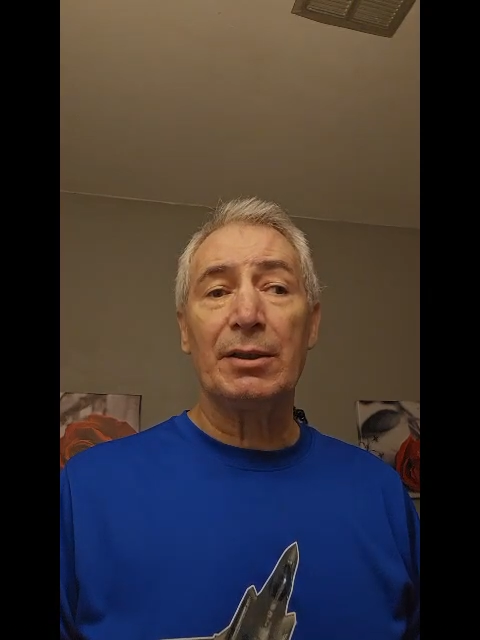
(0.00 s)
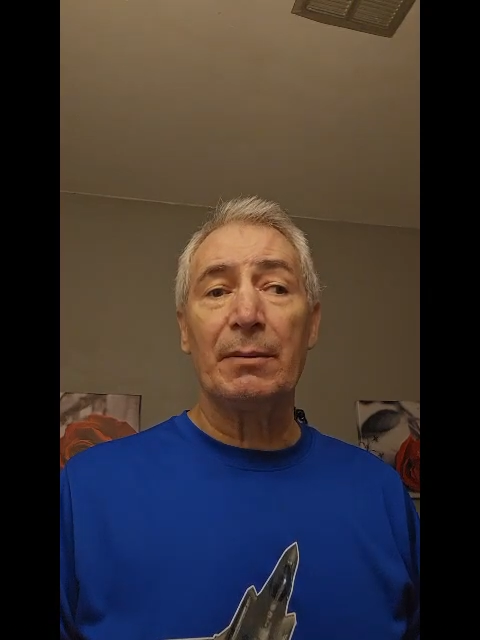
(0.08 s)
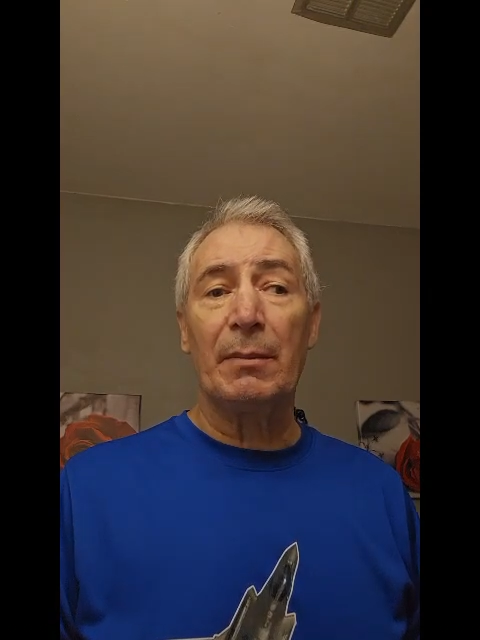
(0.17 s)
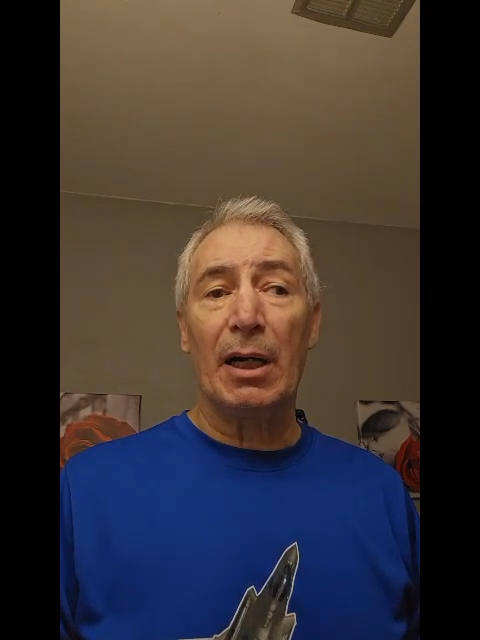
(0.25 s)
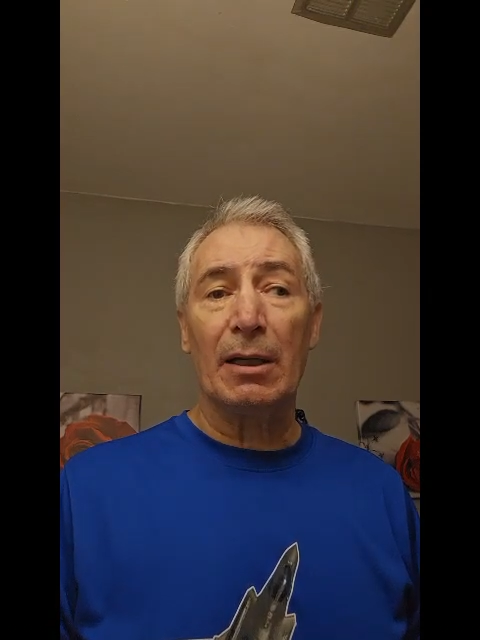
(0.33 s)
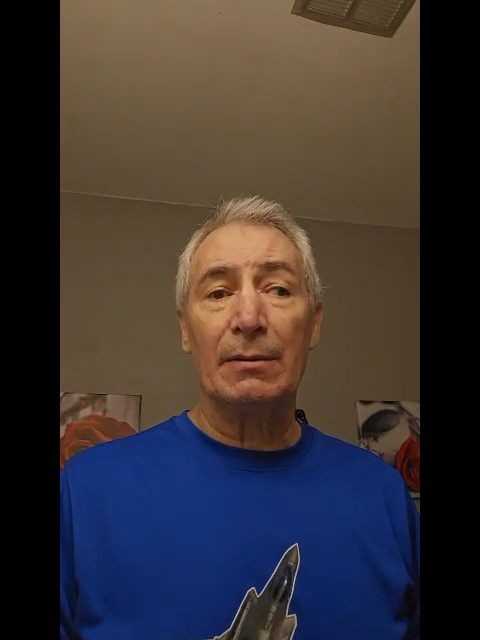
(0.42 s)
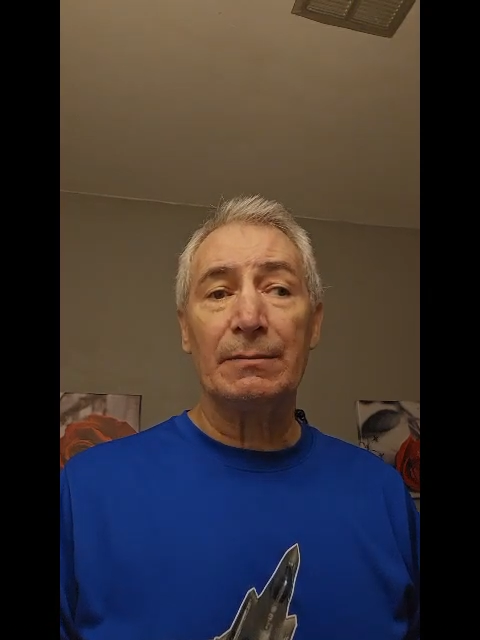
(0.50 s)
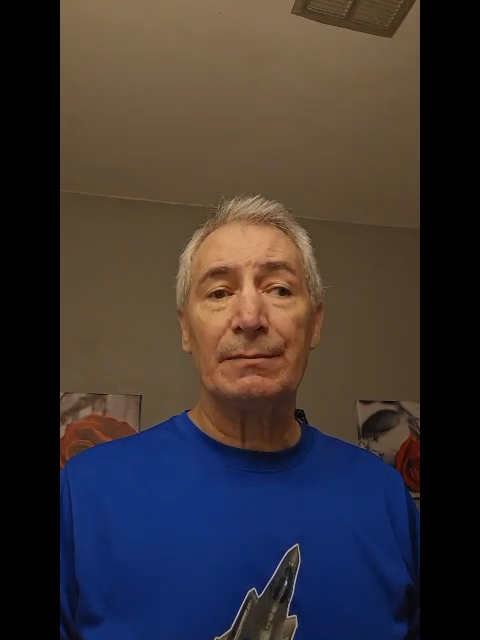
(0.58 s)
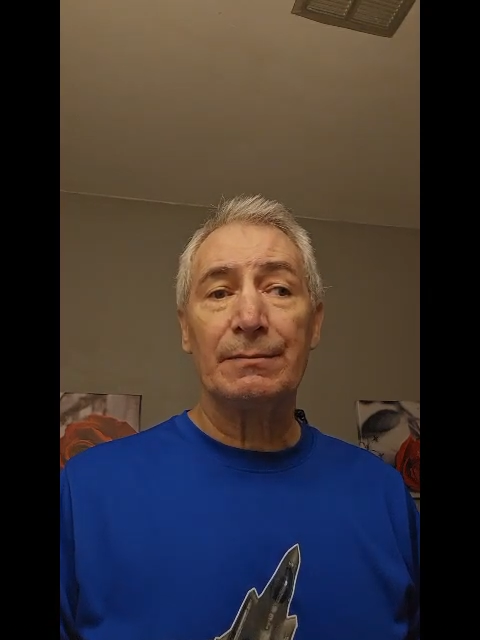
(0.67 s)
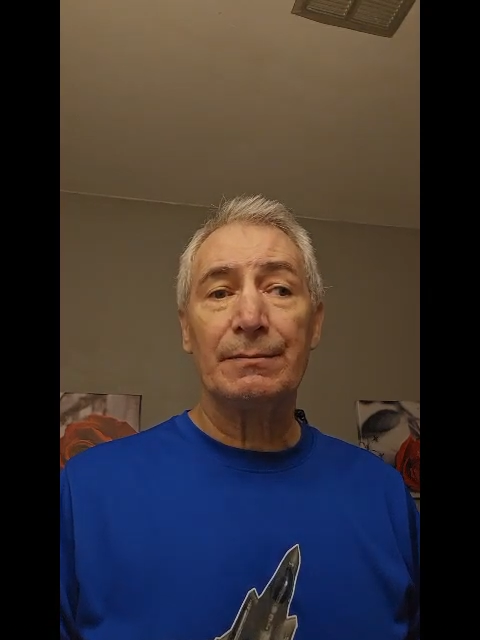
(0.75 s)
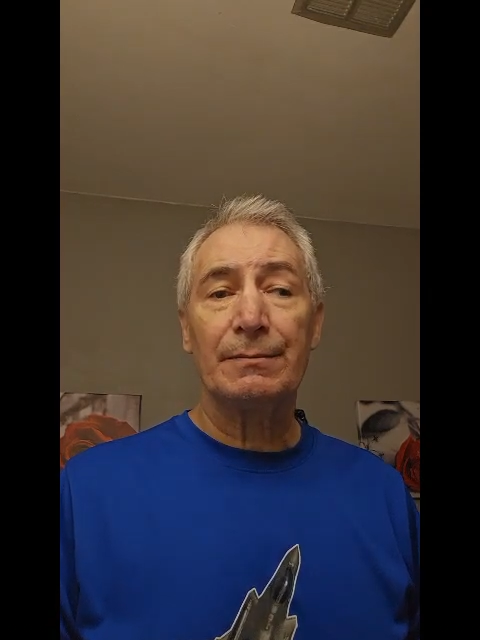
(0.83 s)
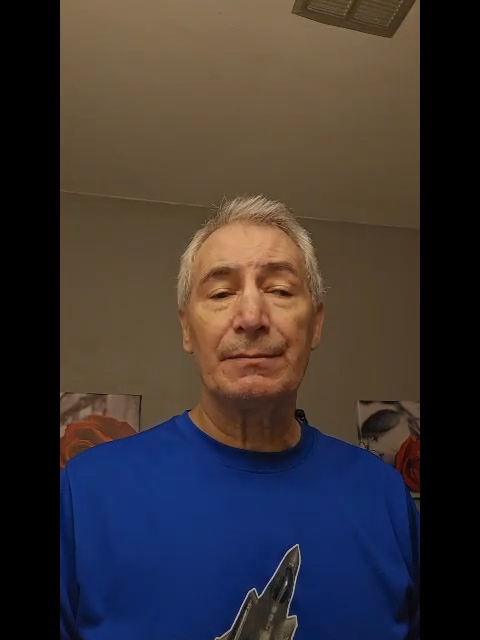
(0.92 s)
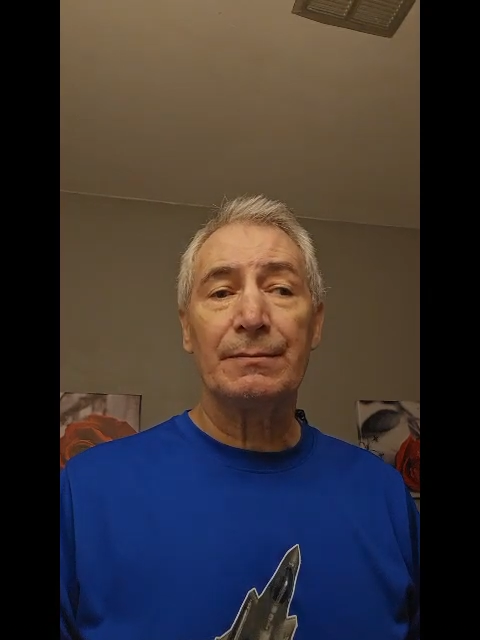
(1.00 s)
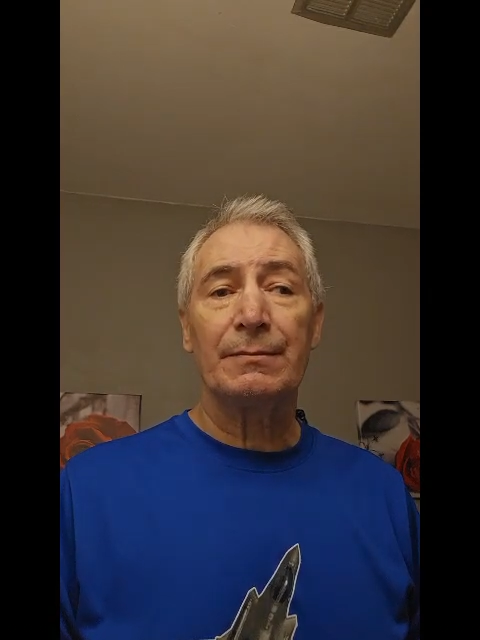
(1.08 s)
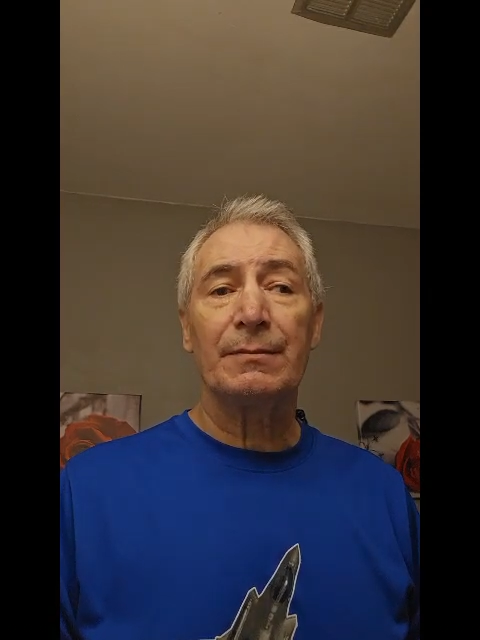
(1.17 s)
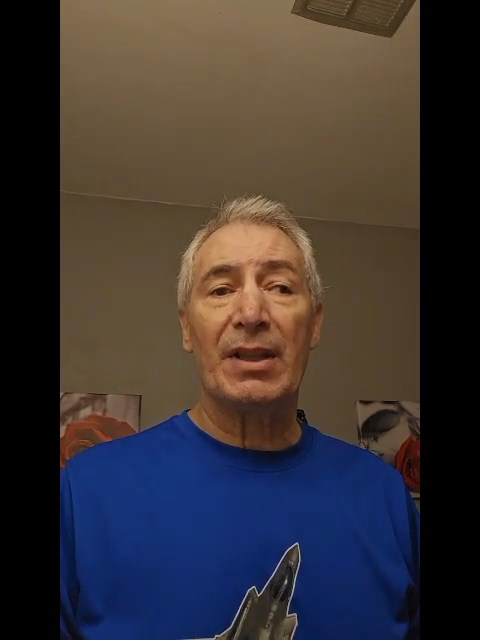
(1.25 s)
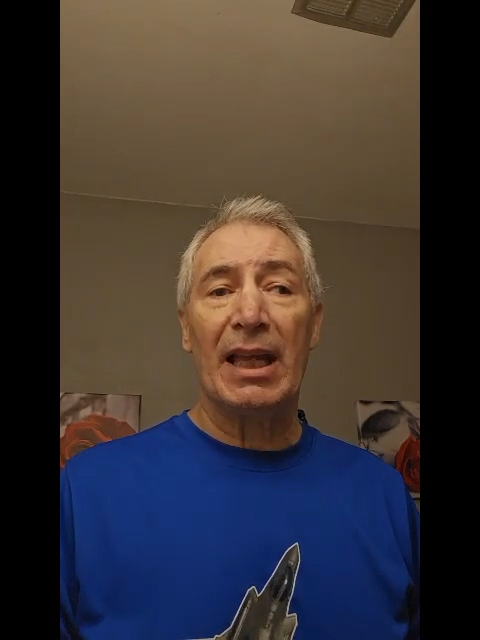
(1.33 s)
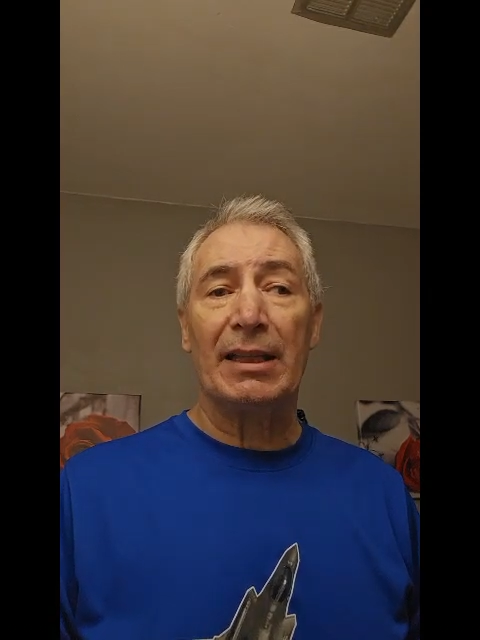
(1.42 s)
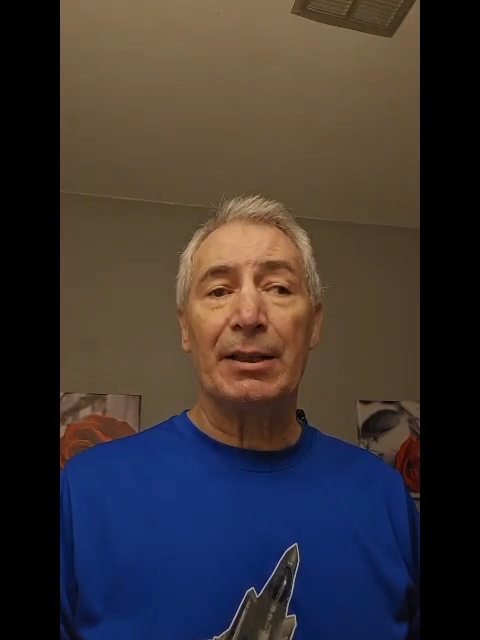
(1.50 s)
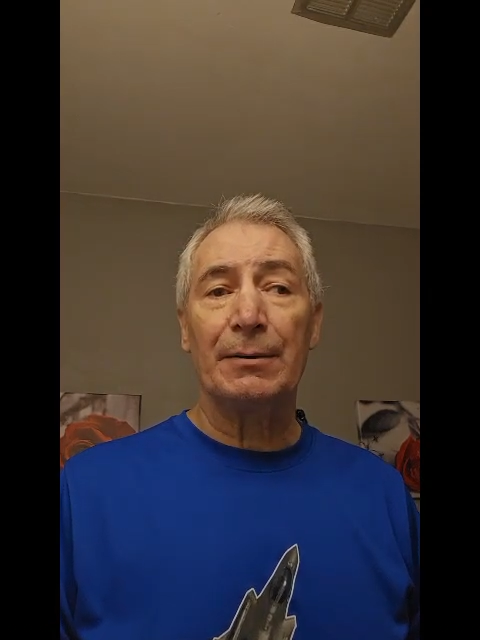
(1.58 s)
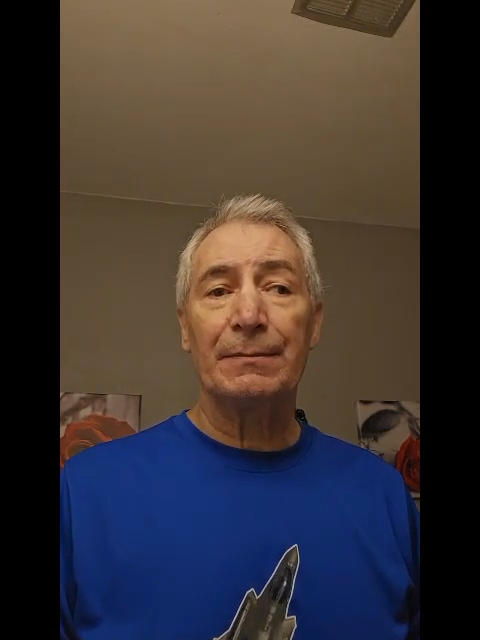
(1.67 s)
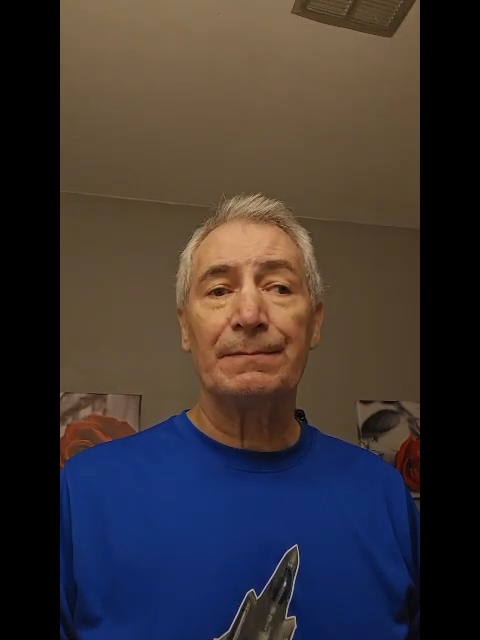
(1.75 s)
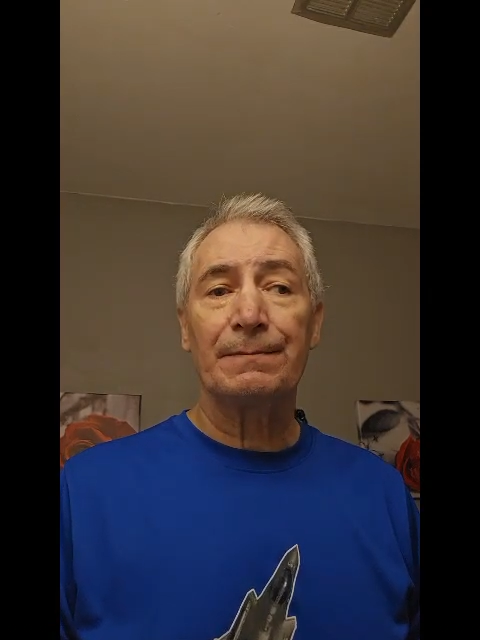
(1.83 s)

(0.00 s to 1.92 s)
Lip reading: tomorrow. Thank you.